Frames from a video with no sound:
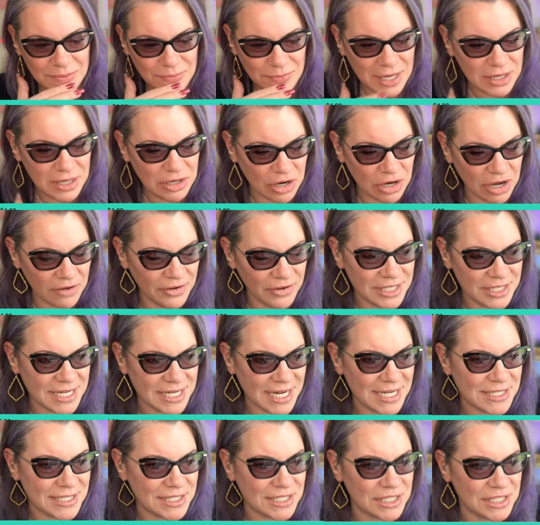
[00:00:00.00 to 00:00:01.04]
My coffee
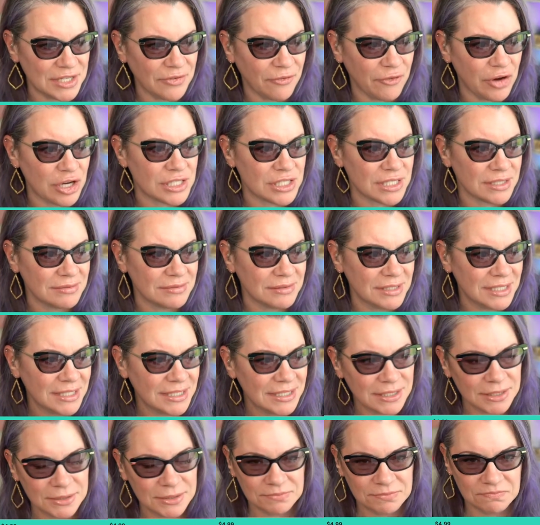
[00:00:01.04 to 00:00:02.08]
tastes different.
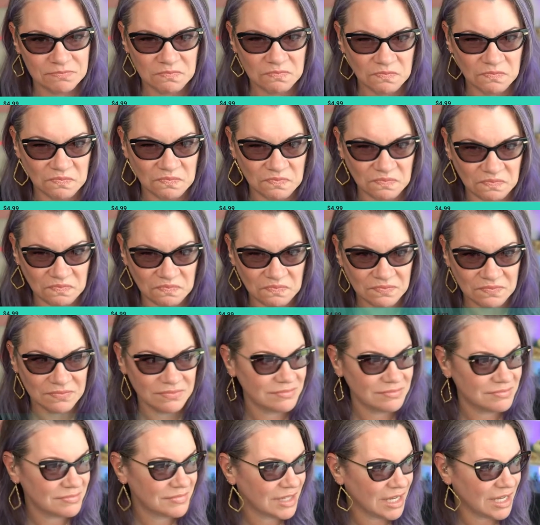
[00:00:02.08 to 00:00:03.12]
Hmm.
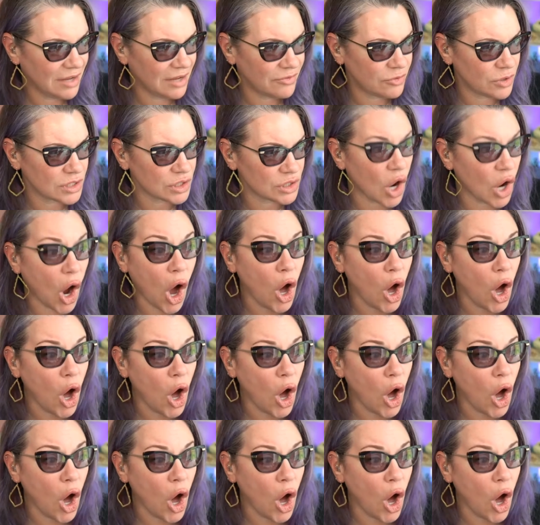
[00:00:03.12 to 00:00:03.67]
I have questions.